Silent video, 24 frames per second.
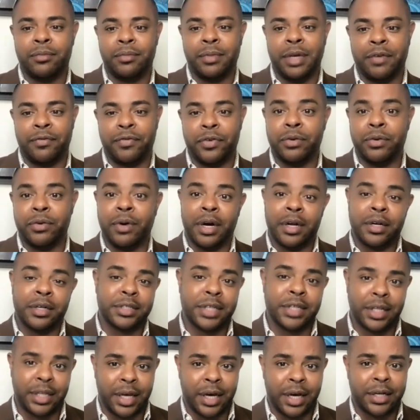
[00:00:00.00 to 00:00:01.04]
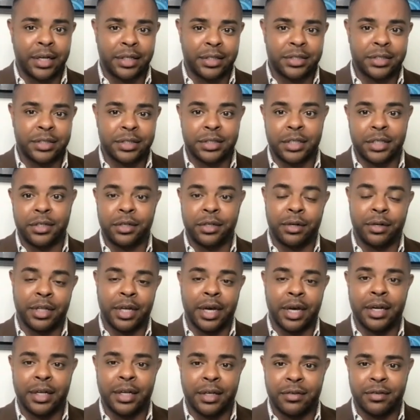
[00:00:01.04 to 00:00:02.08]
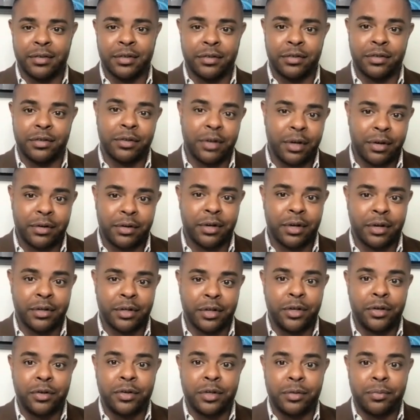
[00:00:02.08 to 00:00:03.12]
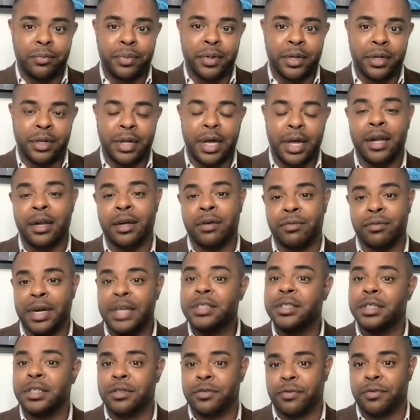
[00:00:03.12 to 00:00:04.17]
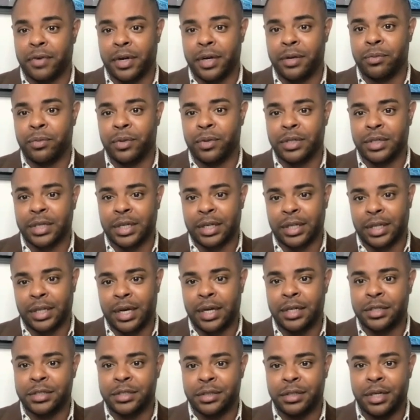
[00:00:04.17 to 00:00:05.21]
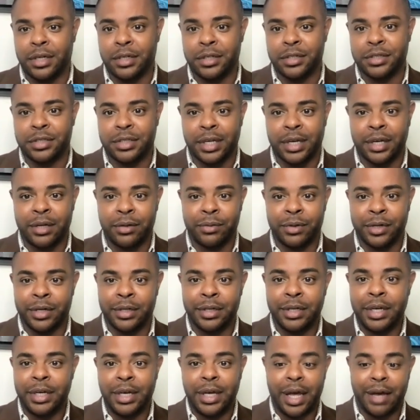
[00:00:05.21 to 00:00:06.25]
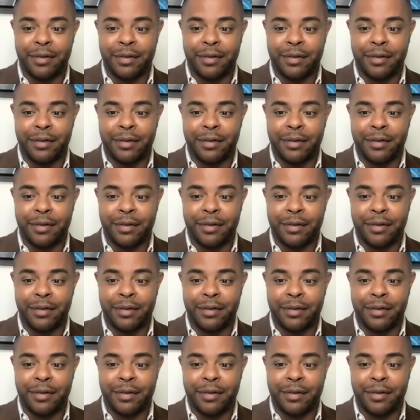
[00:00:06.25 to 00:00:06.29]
If you understand the audiences that you know and the audiences that you don't know, then you can build out a resonance framework that allows you to understand, well,